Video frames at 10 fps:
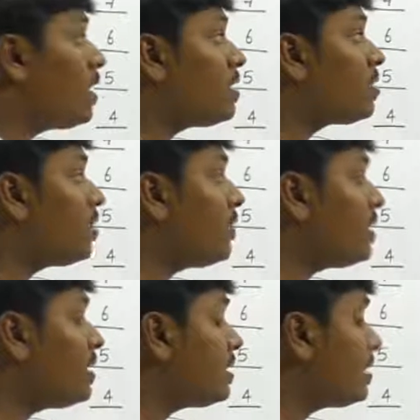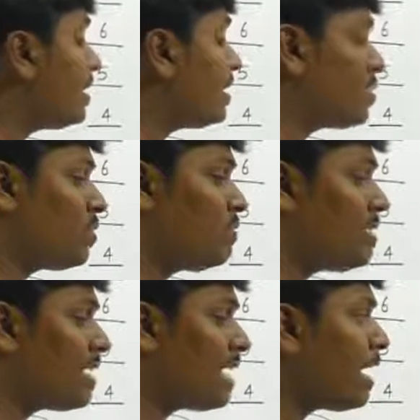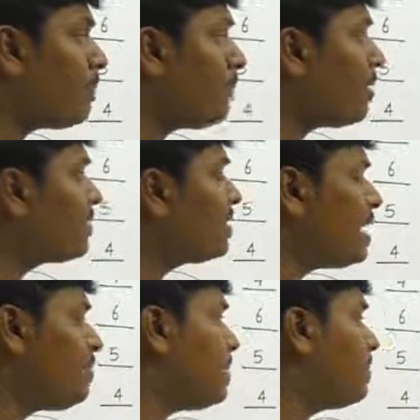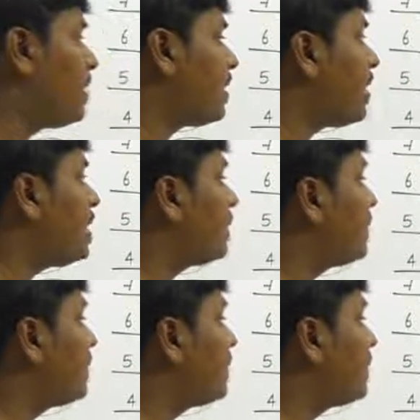and Rohit there should be a gap of 3 people, right?